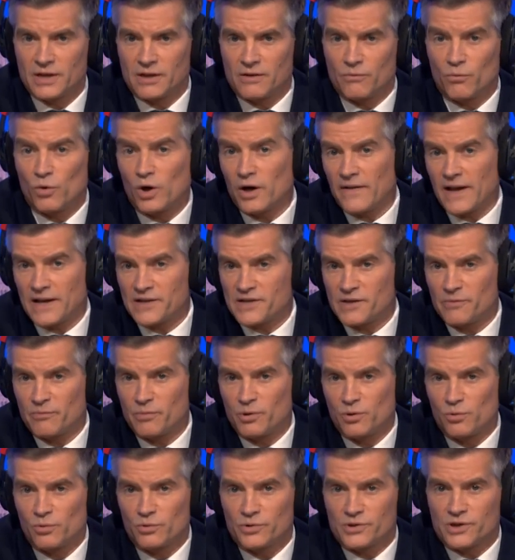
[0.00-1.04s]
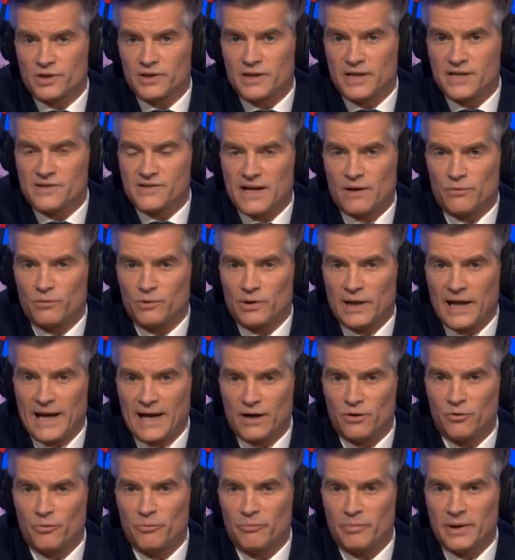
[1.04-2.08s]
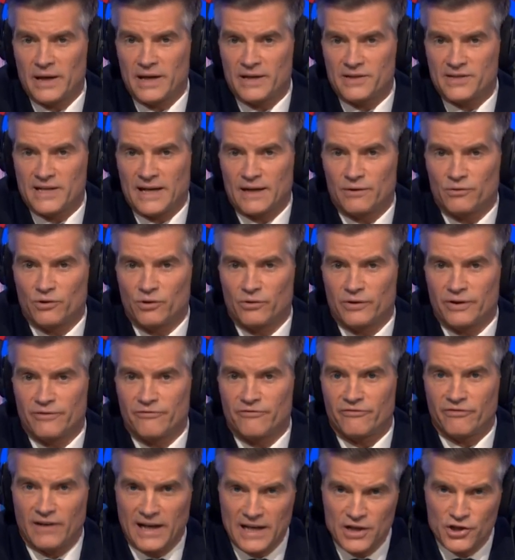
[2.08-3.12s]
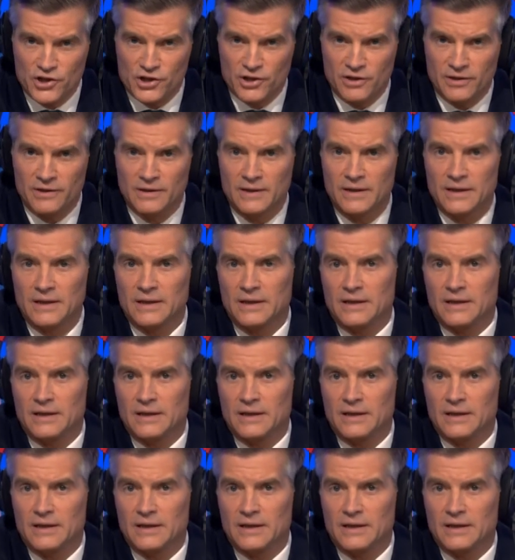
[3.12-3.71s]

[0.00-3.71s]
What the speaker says: And why that's important is that will help bear down on inflation.